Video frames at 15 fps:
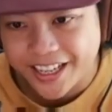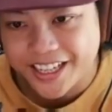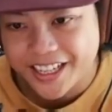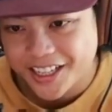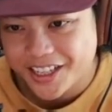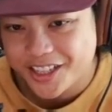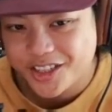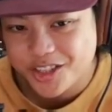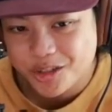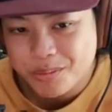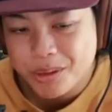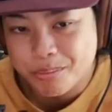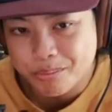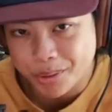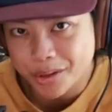it should
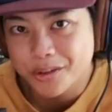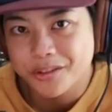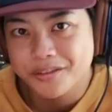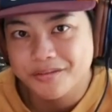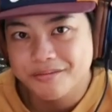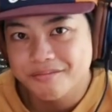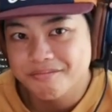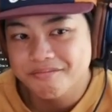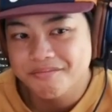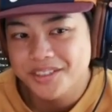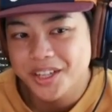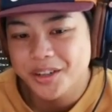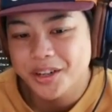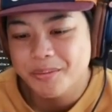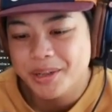be burnt.
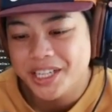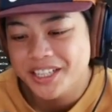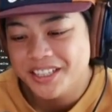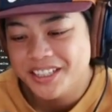You know what I mean?